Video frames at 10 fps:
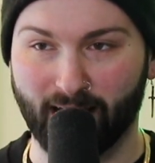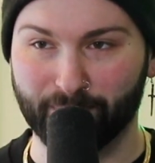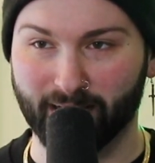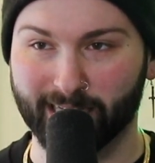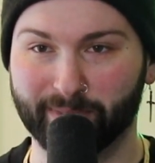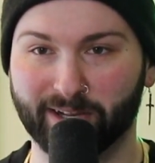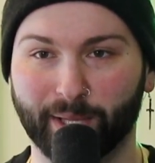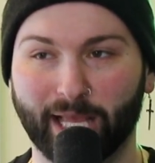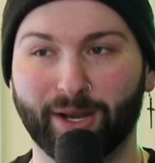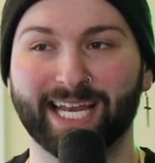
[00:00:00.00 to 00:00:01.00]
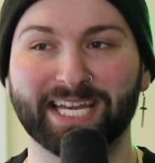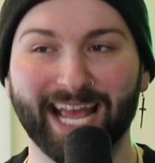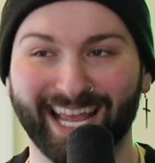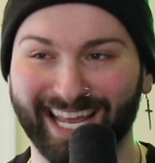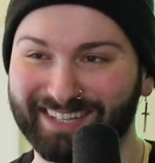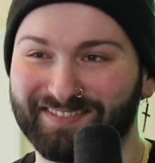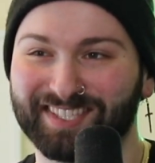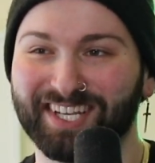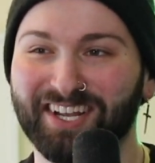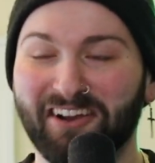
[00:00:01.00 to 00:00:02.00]
I'm not going to be calling out any
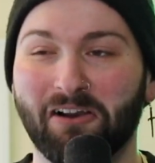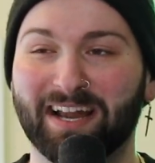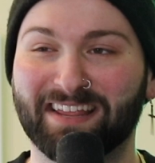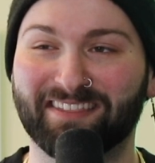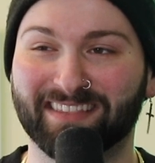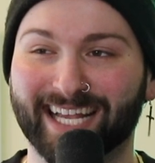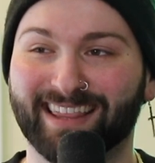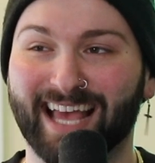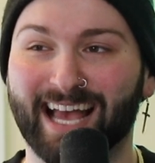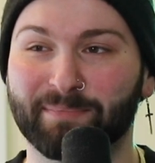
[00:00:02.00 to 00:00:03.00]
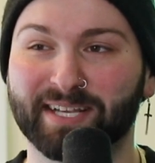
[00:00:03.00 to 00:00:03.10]
names or anything like that,